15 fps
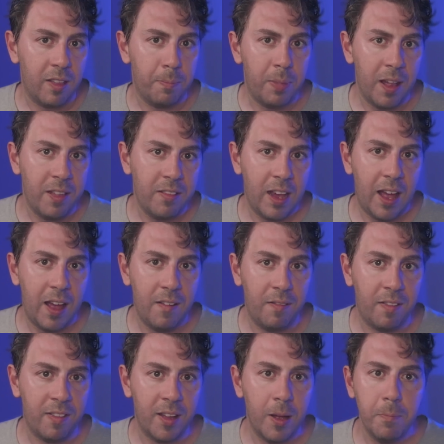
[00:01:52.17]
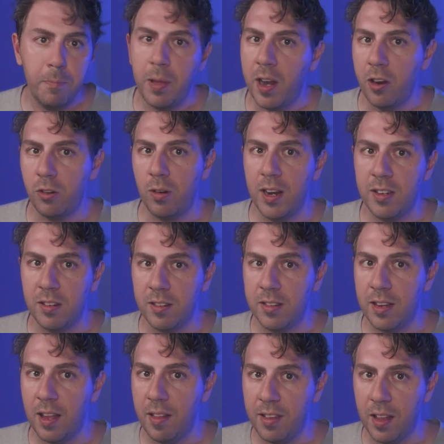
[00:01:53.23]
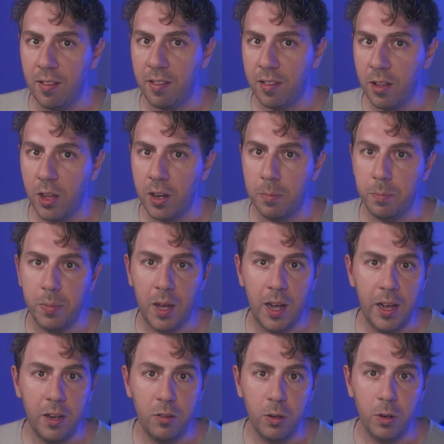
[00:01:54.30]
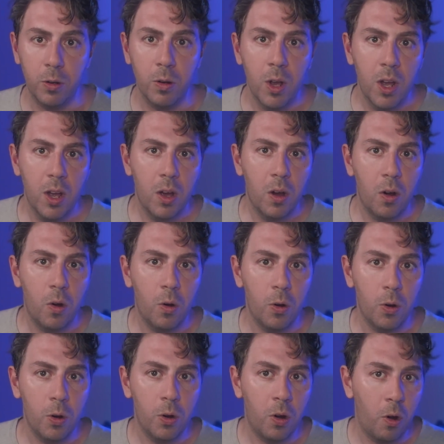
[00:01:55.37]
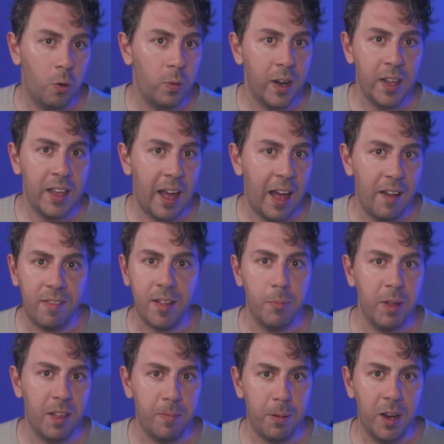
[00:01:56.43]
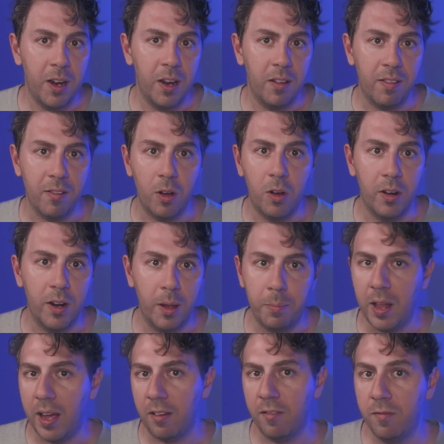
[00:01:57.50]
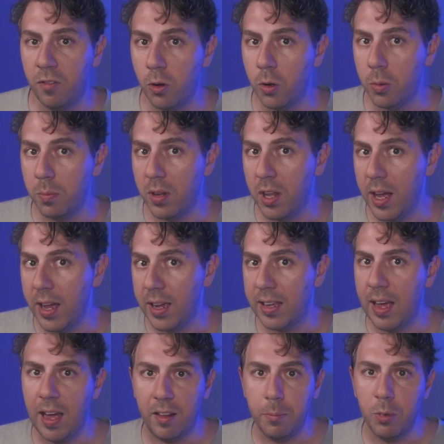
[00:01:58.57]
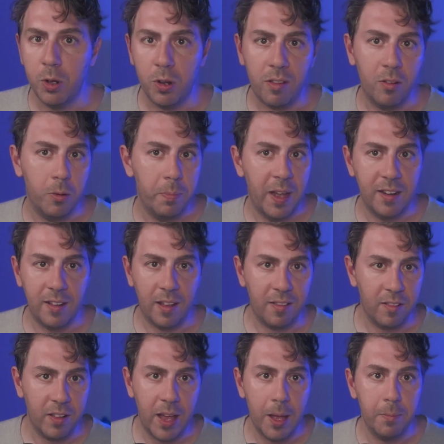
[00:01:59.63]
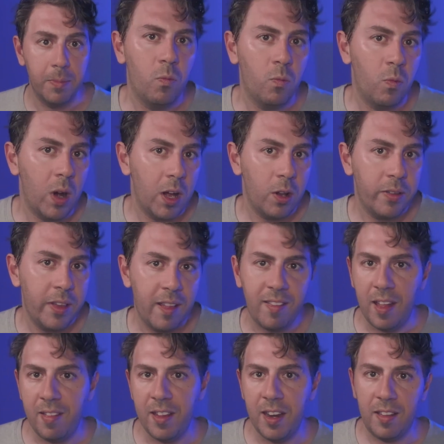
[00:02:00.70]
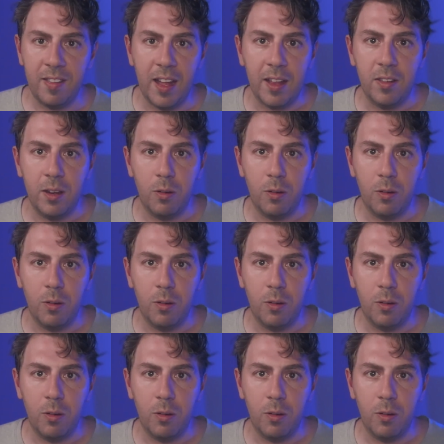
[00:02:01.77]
best to have some penetration testing cert behind you, or already have some experience on a platform like Hack The Box or Pentester Lab. While this isn't exactly